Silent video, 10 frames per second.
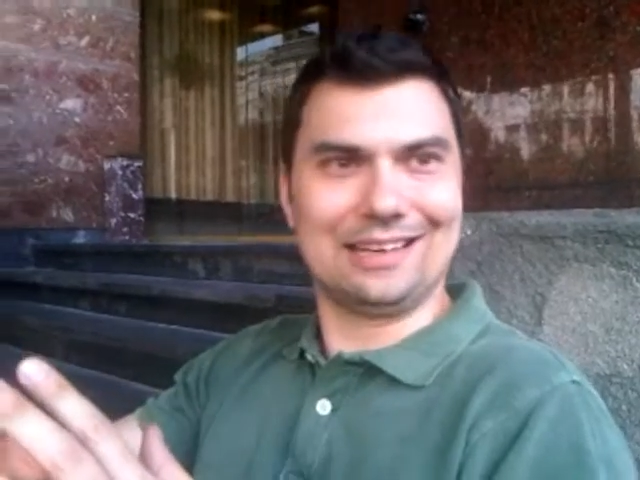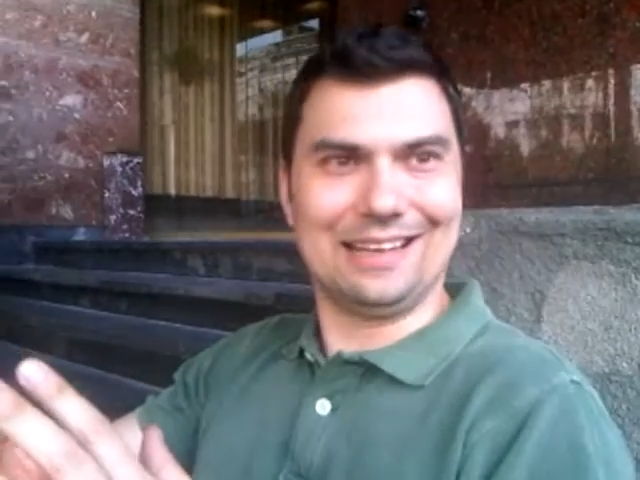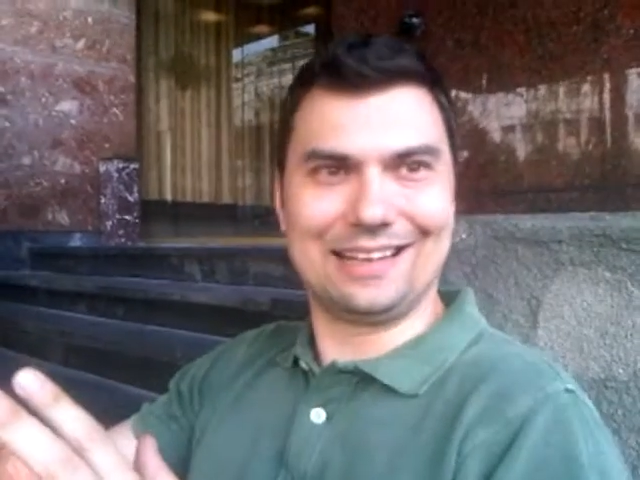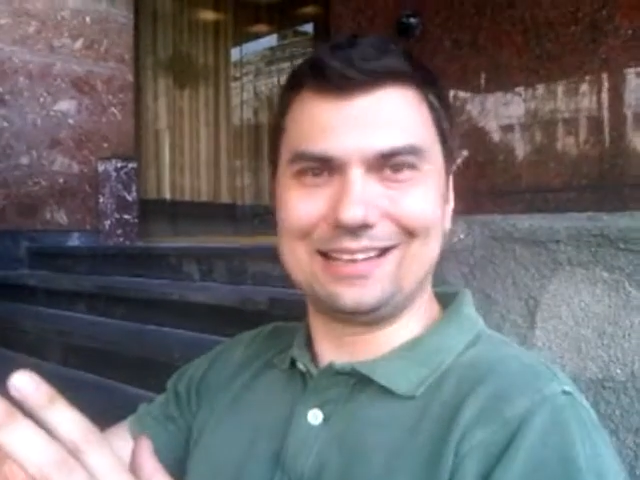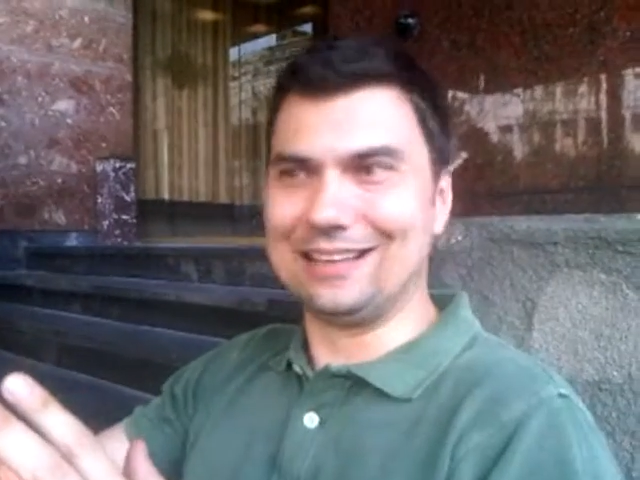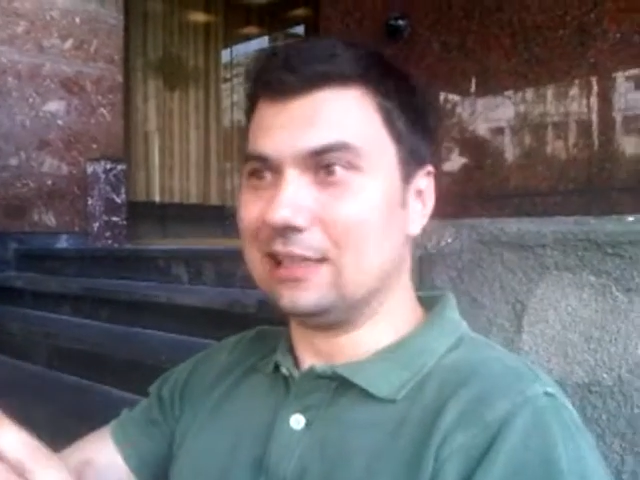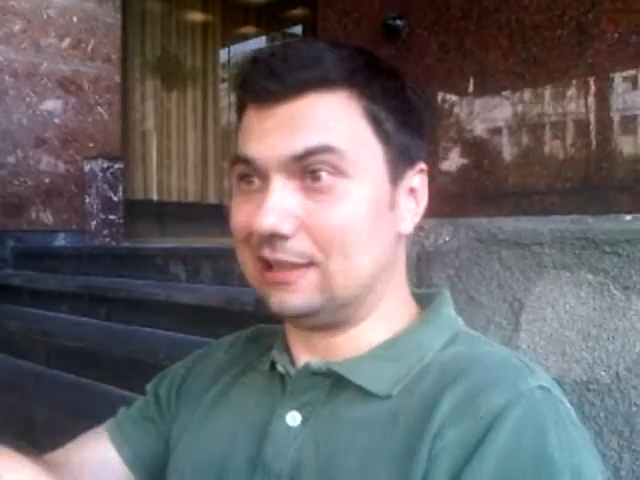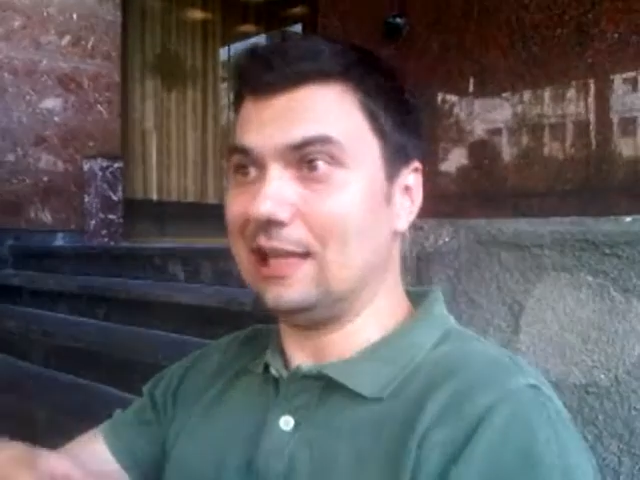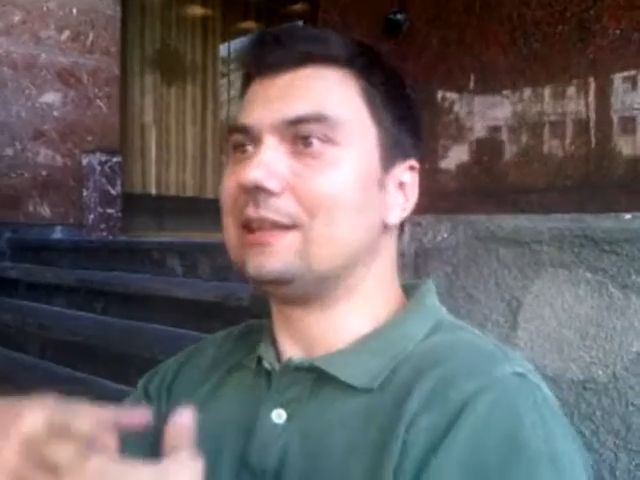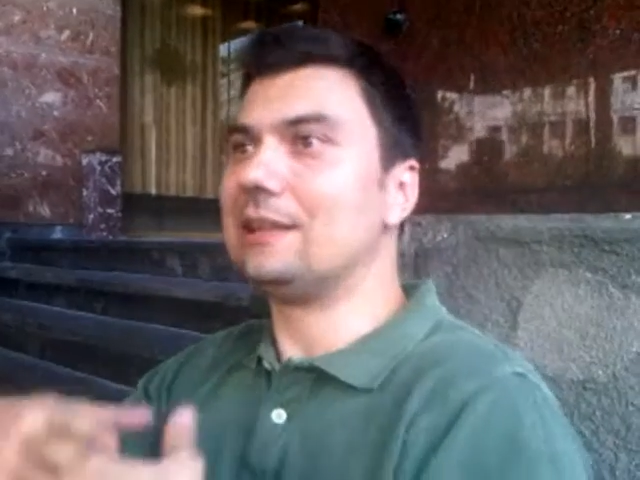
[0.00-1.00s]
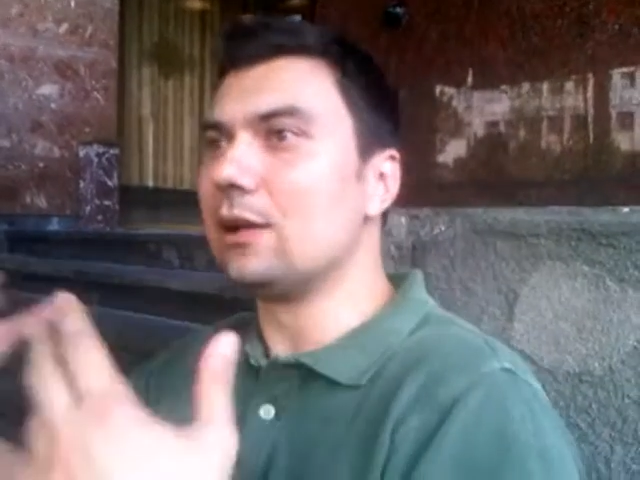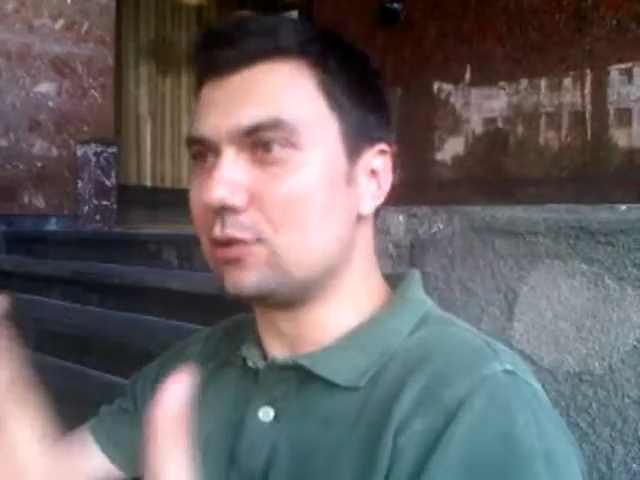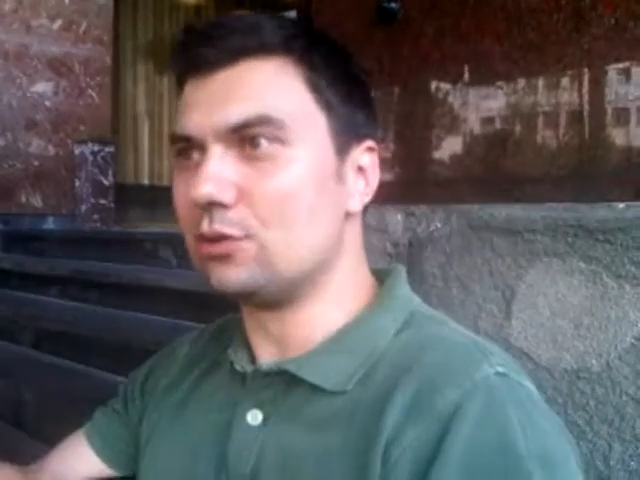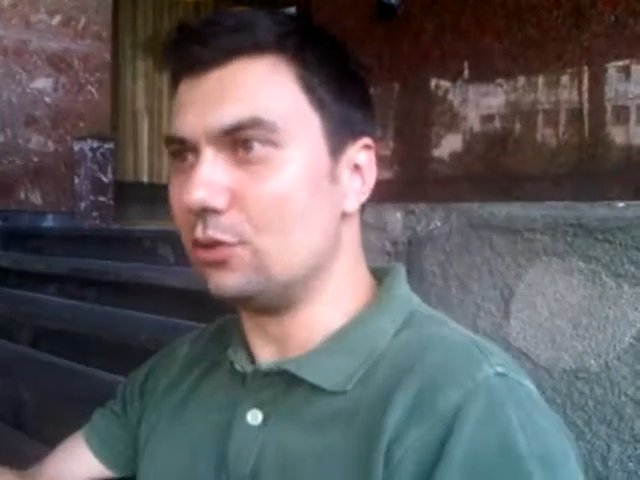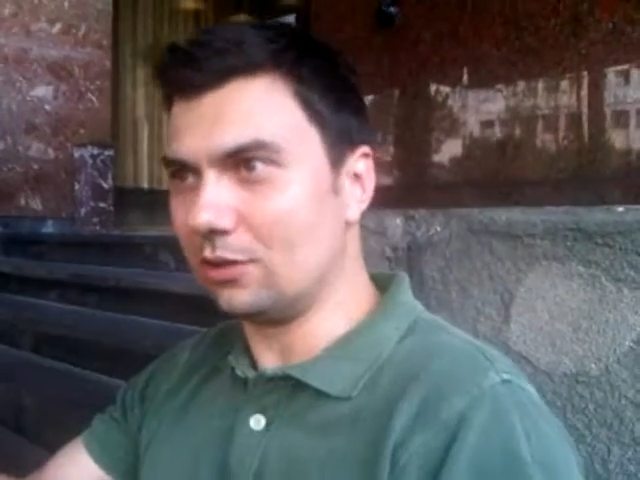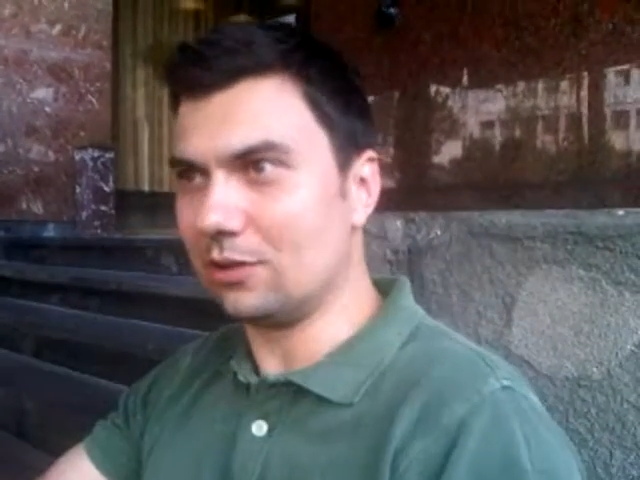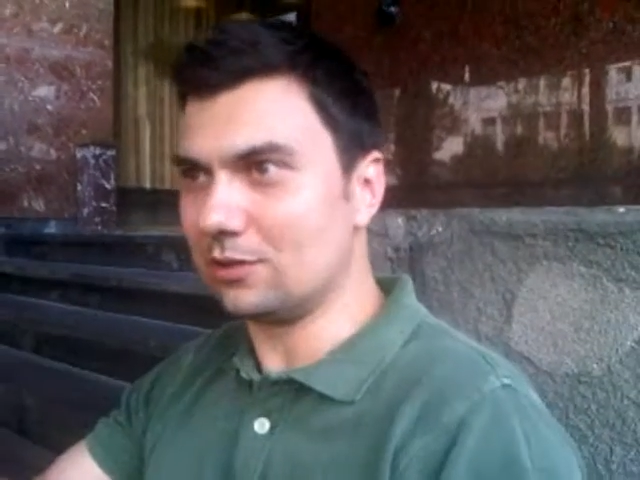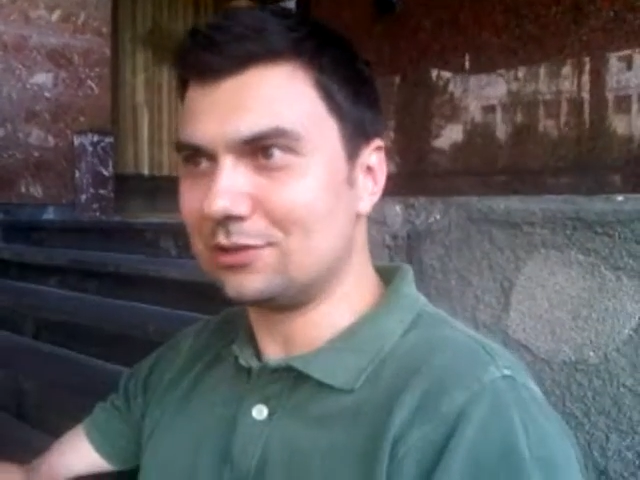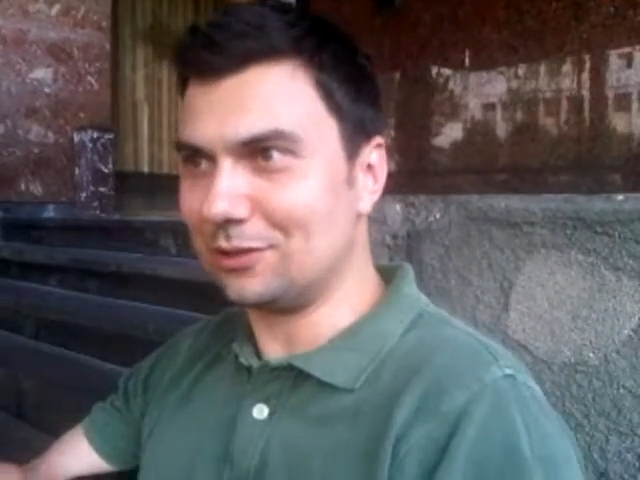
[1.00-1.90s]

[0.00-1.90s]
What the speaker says: are like 10,000 euros